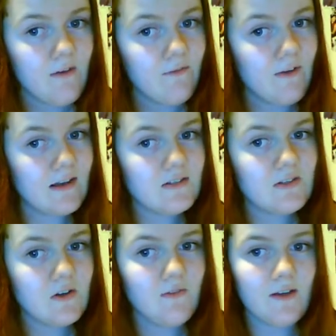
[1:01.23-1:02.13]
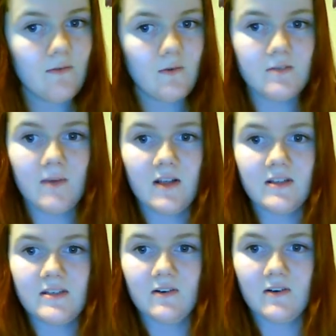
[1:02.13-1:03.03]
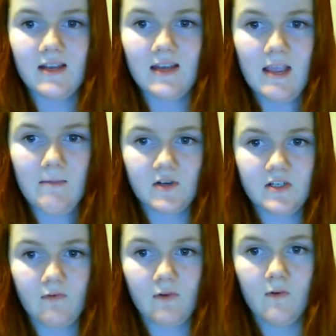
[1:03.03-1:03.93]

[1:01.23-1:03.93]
Fenrisulven was a monster in the image of a